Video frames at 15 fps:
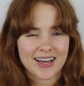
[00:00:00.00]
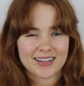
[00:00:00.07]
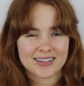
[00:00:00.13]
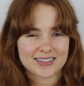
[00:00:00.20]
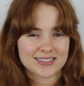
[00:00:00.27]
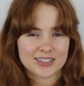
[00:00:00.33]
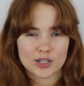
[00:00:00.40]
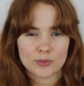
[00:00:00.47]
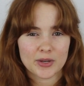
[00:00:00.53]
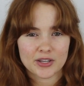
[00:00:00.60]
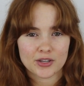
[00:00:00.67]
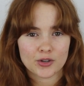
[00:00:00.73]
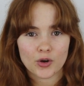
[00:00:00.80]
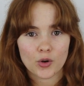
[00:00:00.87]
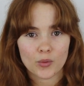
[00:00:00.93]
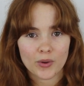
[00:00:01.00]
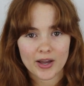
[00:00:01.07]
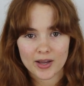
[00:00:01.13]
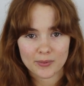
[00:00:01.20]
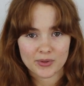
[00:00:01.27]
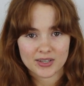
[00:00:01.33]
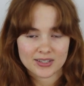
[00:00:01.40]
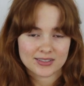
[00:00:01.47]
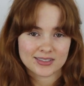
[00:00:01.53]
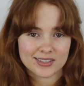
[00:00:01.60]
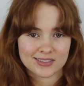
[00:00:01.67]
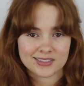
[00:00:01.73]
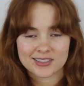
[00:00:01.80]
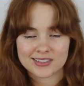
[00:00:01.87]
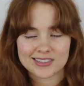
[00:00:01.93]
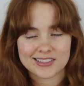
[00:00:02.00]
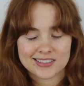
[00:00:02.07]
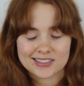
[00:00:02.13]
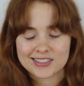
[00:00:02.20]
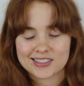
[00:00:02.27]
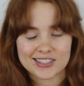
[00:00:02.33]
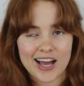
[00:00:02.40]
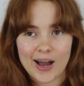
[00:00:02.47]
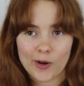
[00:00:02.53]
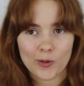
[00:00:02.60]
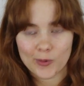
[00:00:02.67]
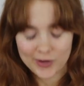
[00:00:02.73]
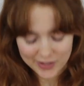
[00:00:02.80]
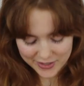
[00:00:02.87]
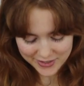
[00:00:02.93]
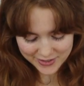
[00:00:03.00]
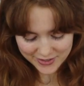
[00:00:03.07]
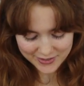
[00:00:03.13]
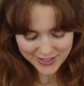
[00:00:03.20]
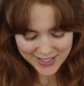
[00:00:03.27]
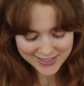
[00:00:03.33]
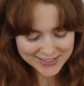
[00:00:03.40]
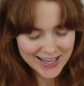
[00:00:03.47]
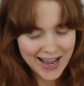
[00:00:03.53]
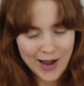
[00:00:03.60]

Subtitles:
that is gonna make it go away, because it's just not how it works. It's not